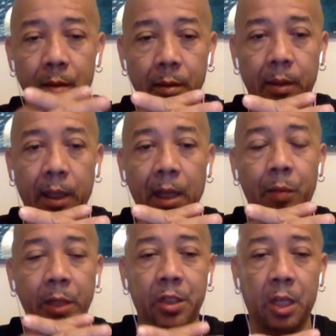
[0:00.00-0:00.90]
help
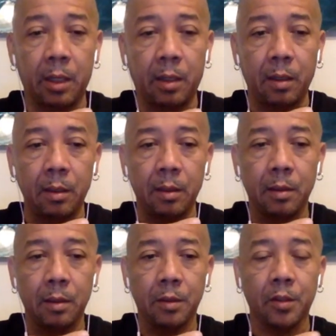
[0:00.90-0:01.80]
each other
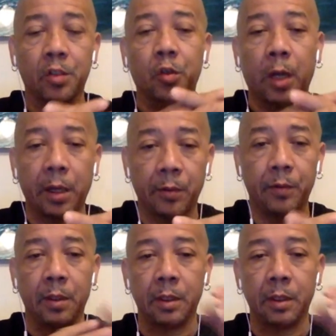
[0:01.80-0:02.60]
to strive